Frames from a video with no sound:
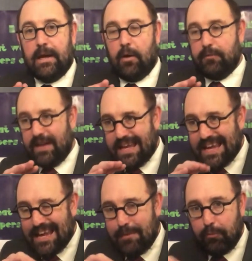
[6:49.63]
of the
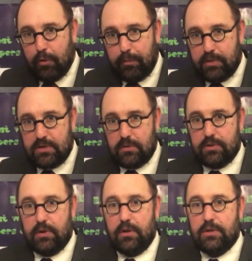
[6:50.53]
Hebrew
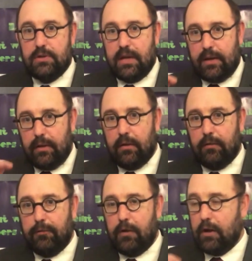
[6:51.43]
epistles written to that
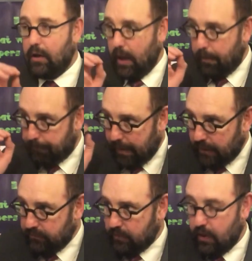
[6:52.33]
little flock
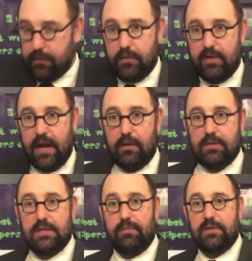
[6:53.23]
about to go through
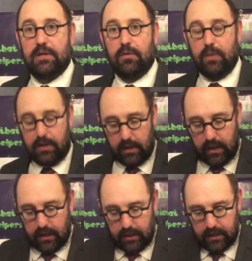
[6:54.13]
Daniel's seventieth week.
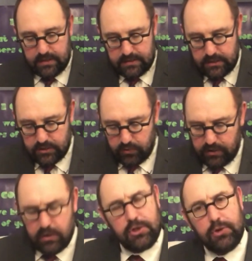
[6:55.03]
Is this
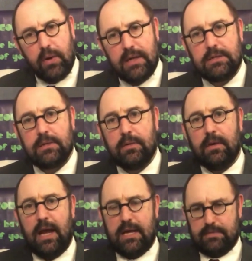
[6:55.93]
written to us
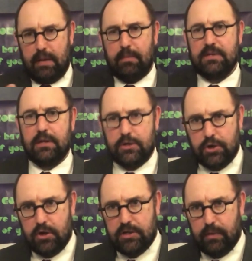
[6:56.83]
as members of the
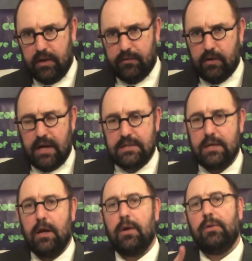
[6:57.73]
church, the body of Christ?
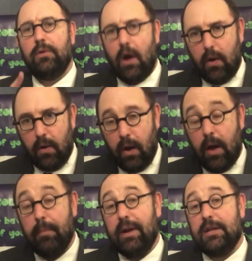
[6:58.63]
No,
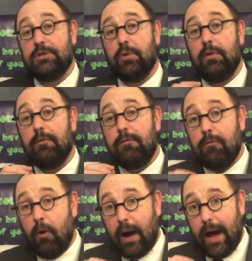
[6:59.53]
but it's written
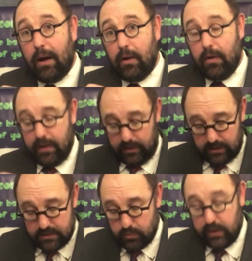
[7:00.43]
for our learning. This,